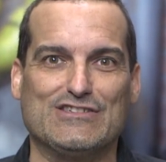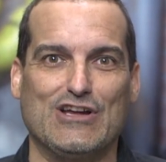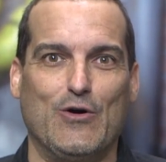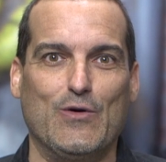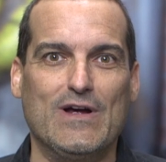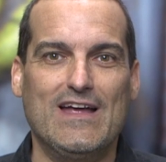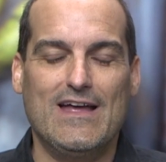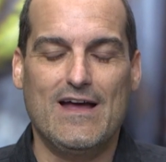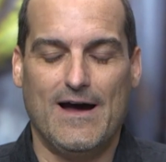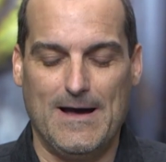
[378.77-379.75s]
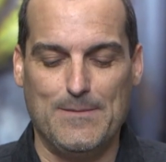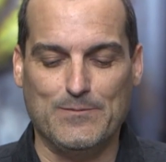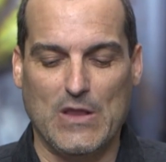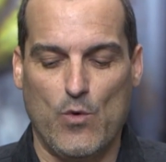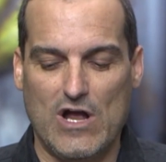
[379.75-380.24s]
So
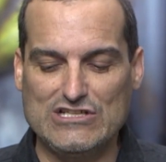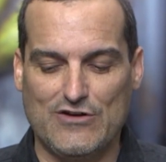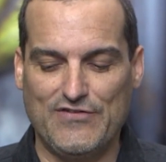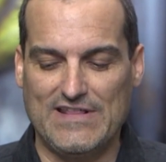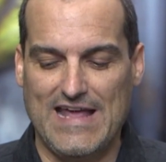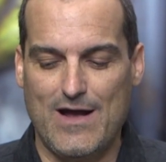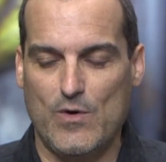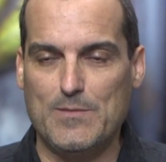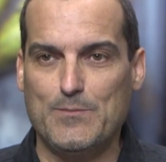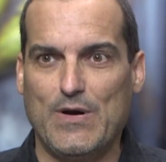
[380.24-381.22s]
um, watch out for that one.